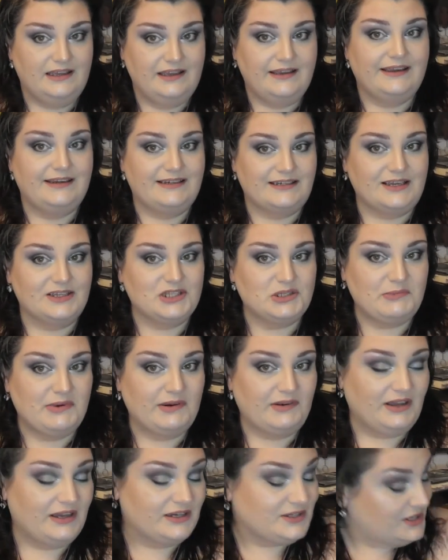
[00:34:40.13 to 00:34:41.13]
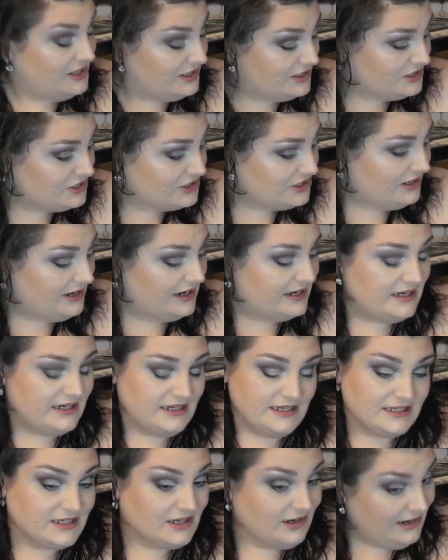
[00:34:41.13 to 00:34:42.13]
it does smell like Turkish Delight and it
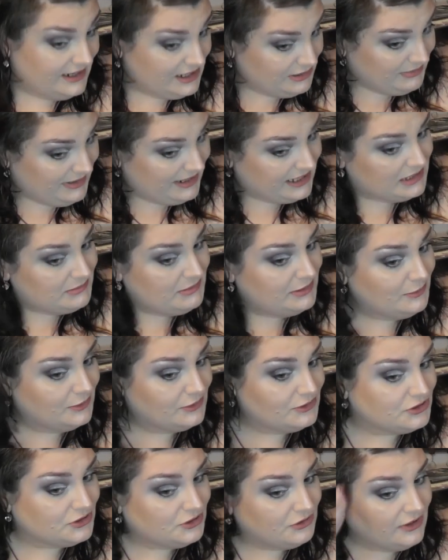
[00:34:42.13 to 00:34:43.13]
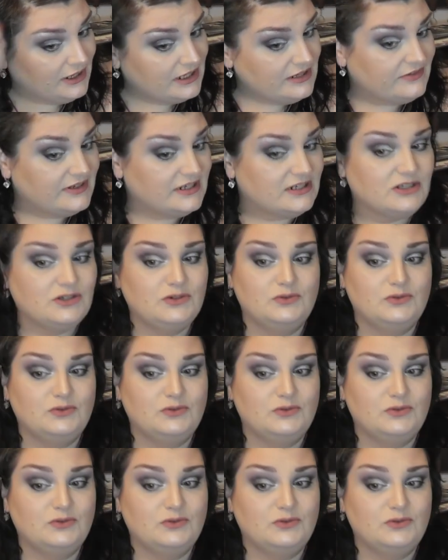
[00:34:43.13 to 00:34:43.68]
is kind of making me want to crave it